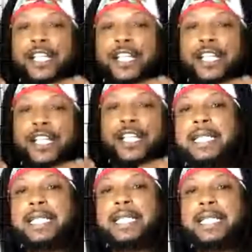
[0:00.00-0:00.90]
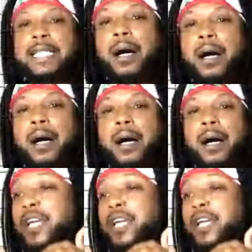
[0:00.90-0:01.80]
read
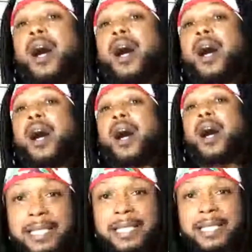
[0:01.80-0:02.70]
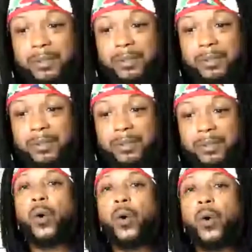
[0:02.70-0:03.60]
their commentaries
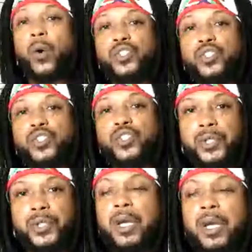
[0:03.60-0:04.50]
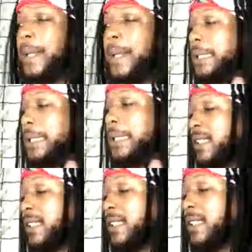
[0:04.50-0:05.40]
on scripture, because
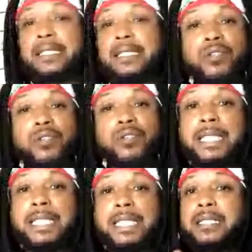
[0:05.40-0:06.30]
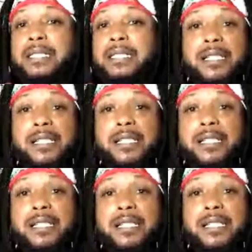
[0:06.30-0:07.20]
just sitting there reading thus,
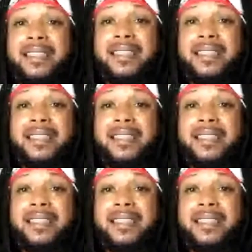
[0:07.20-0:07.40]
though, and